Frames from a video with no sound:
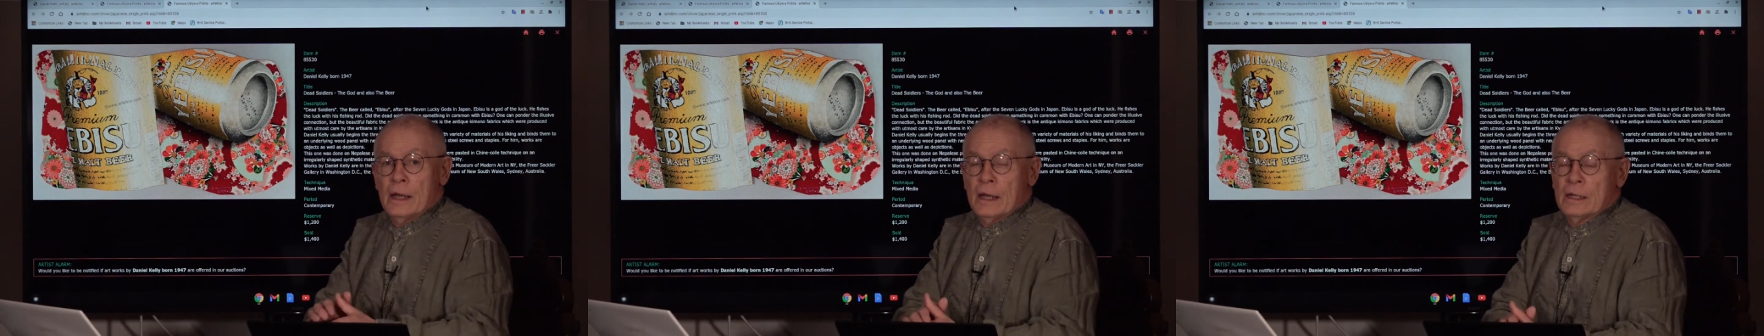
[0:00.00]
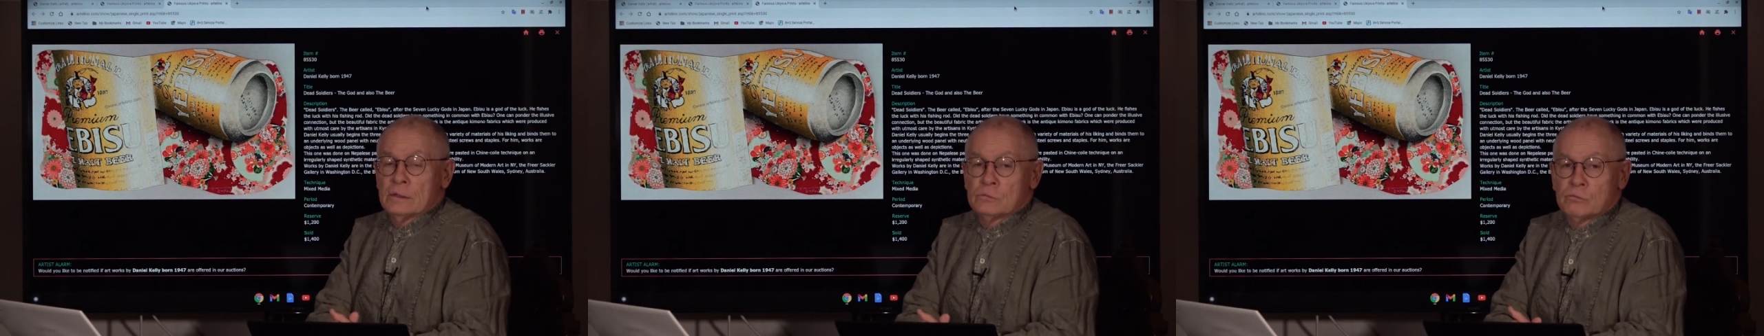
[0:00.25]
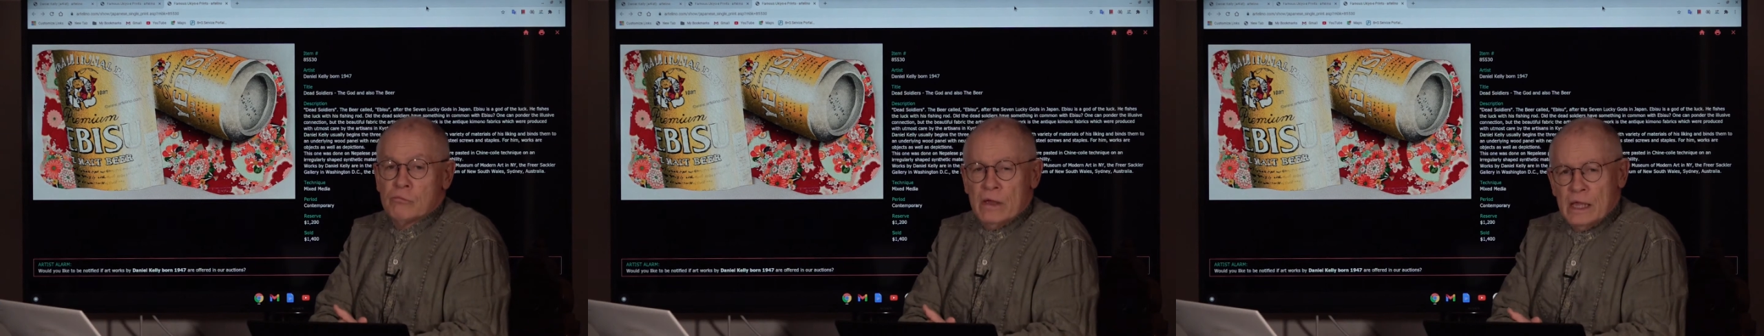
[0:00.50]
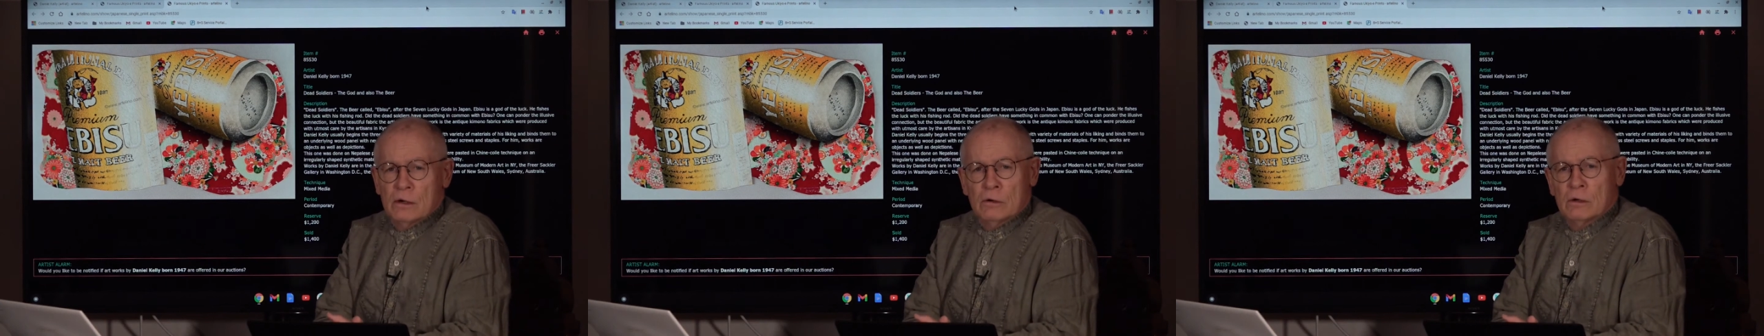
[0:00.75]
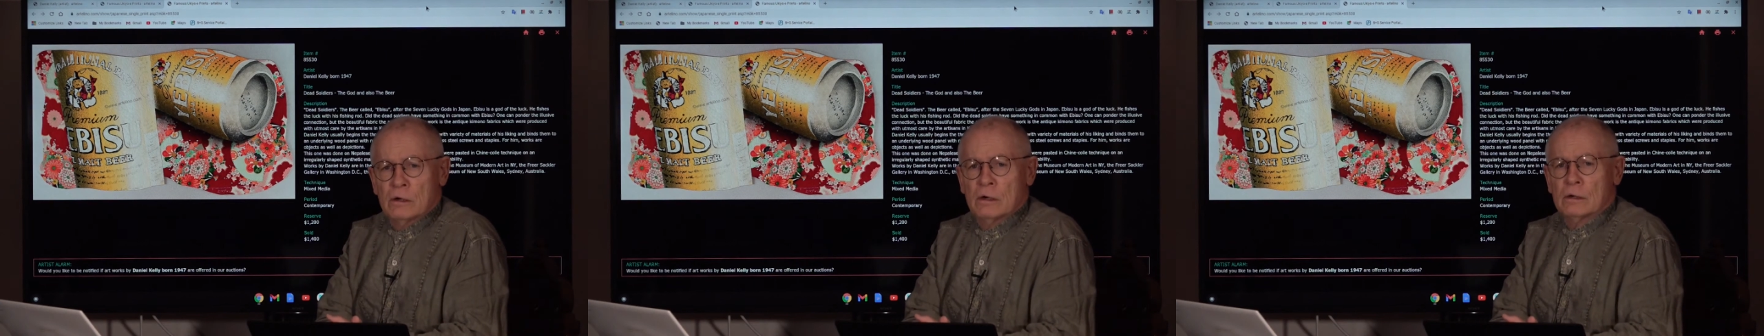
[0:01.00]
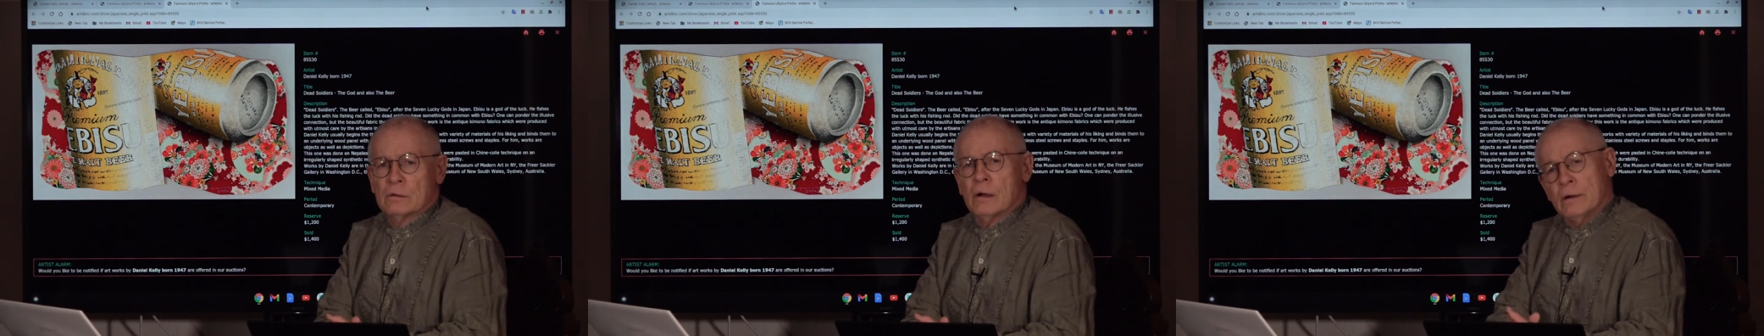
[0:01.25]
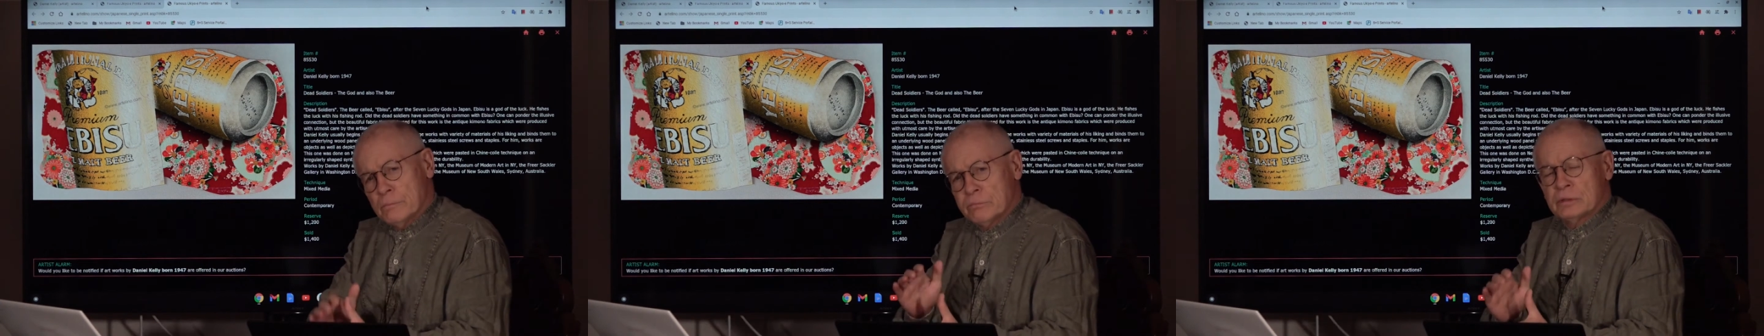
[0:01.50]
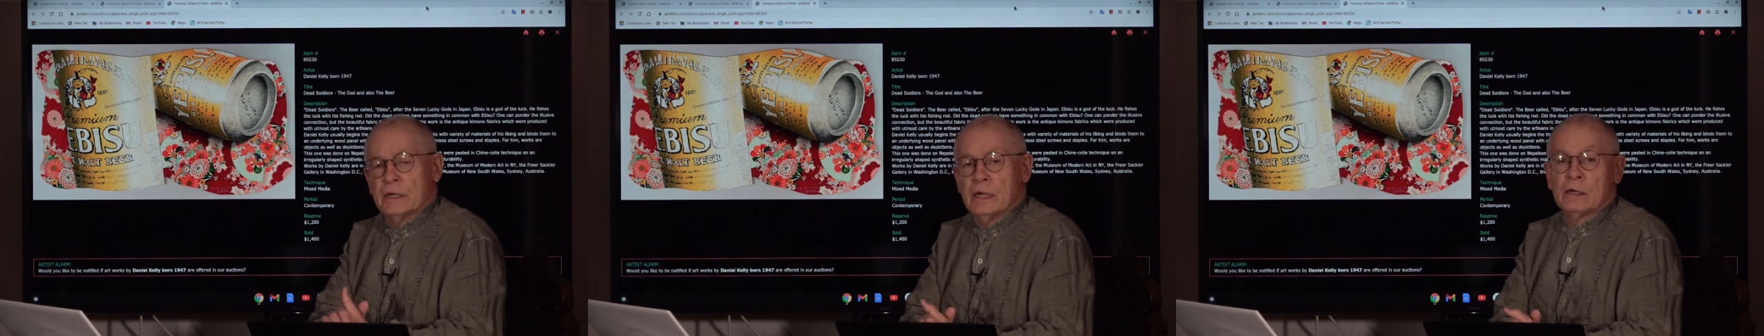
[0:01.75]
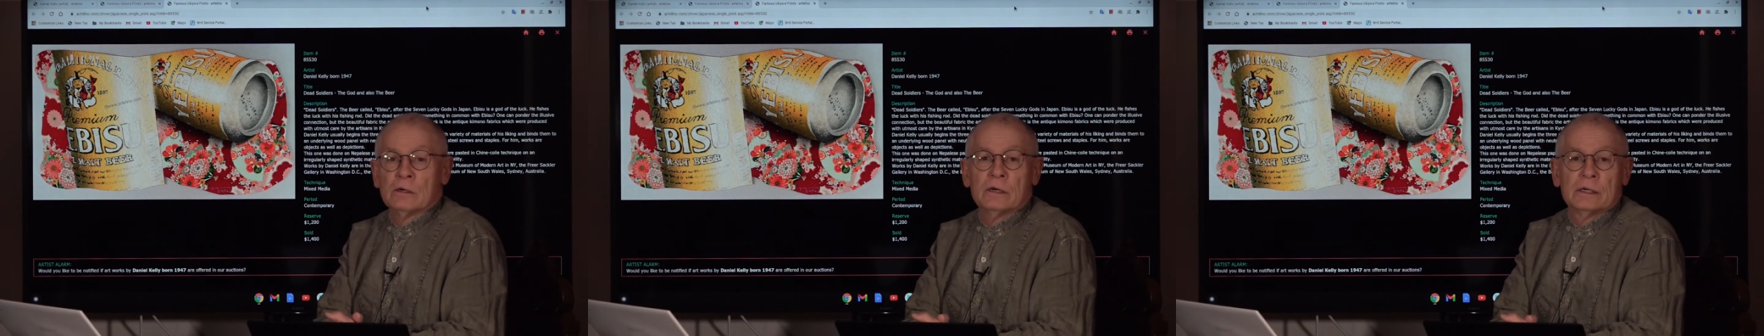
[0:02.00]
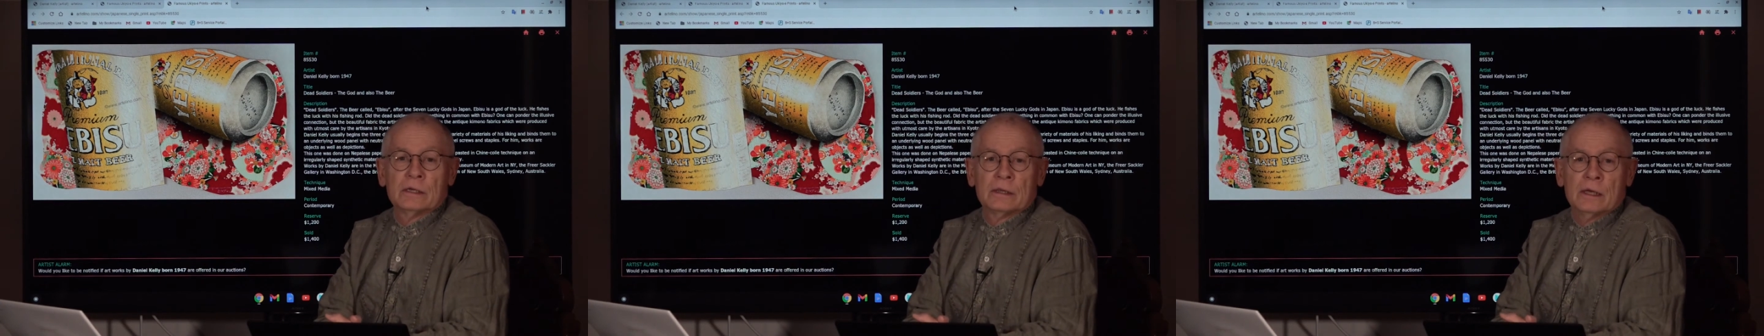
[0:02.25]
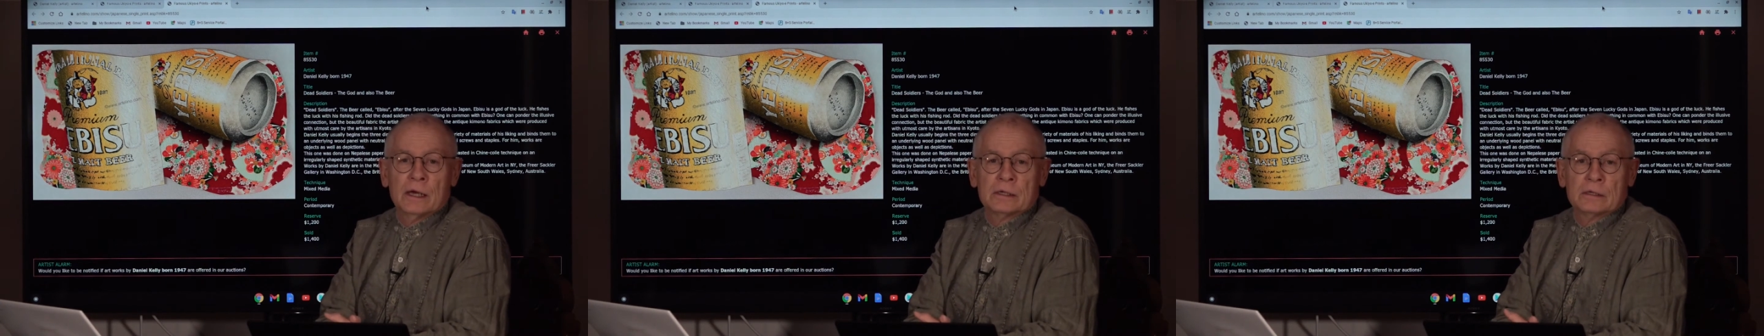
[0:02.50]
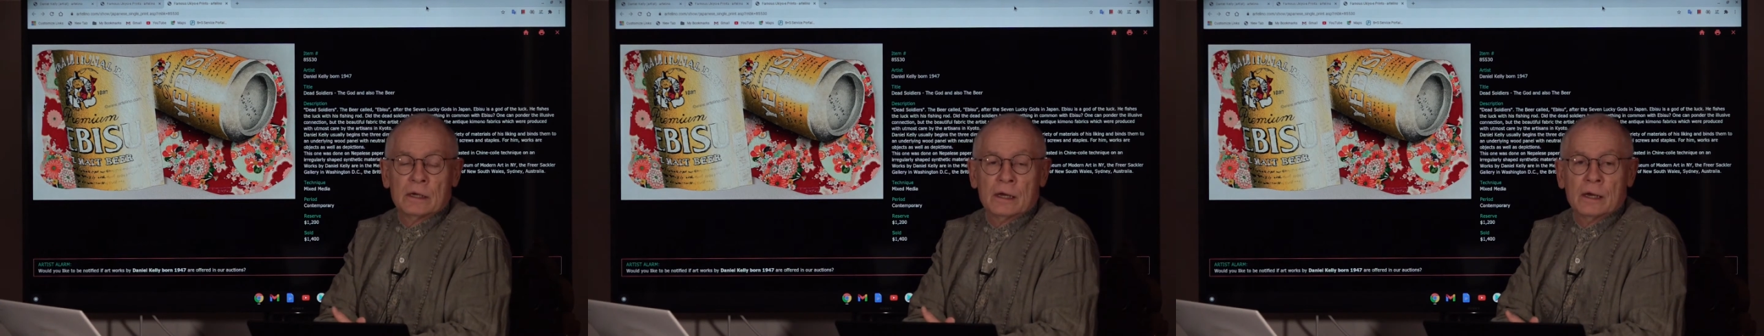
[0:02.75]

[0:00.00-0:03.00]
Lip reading: and we are pretty good in that.